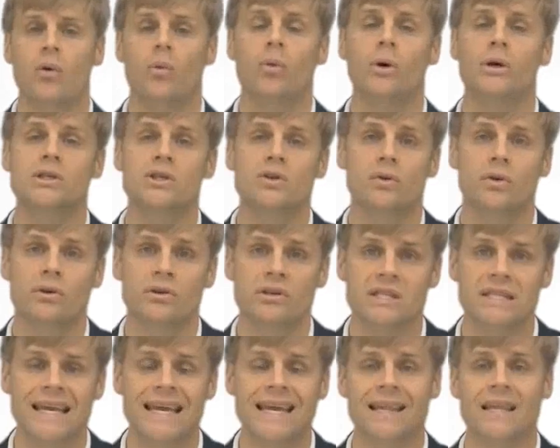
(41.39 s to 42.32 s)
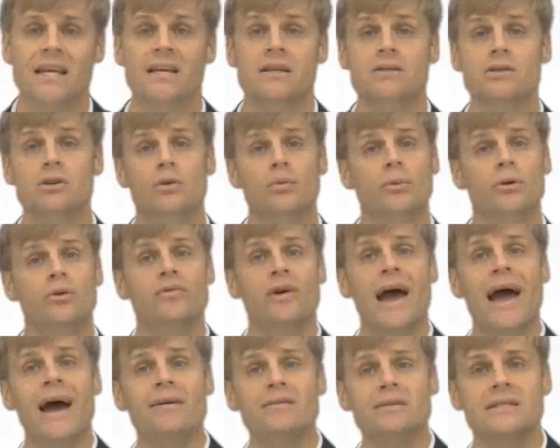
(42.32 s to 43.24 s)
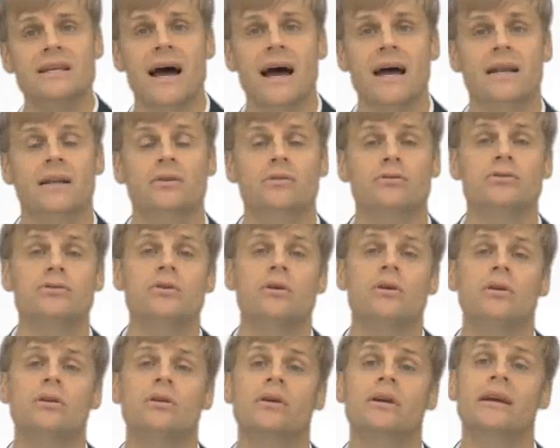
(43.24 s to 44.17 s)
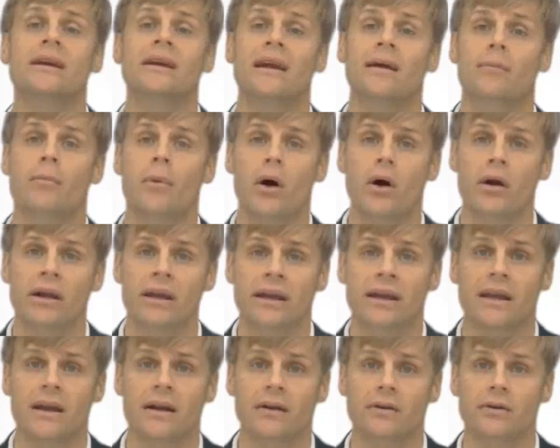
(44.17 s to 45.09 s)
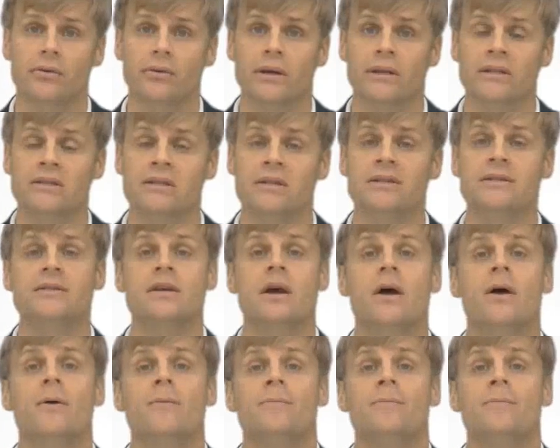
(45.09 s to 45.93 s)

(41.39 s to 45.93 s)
Once you understand this, you'll move outside and you'll start looking at market characteristics.